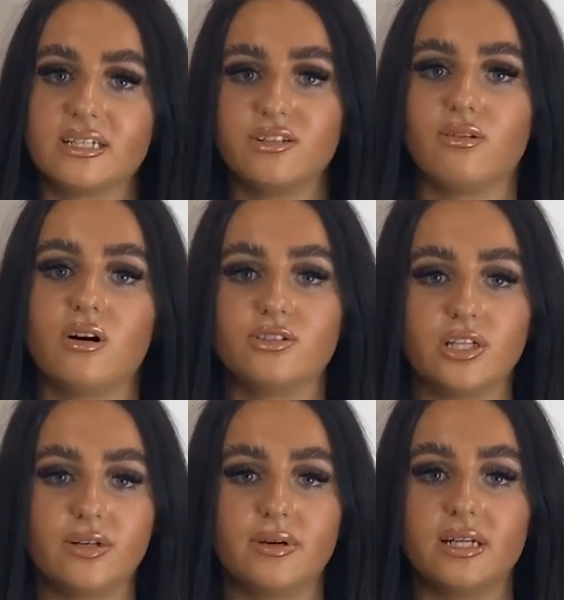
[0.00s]
in your
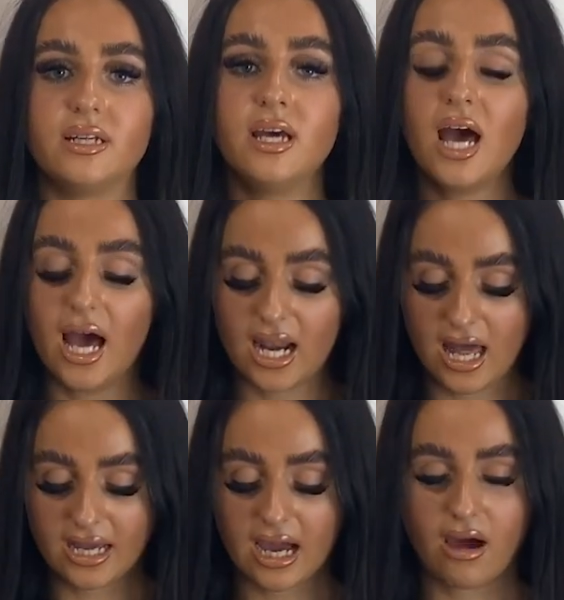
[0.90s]
wardrobe and I
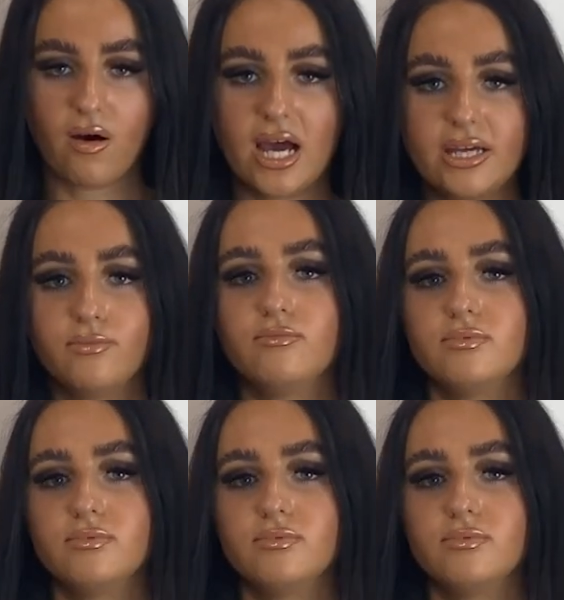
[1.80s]
like how I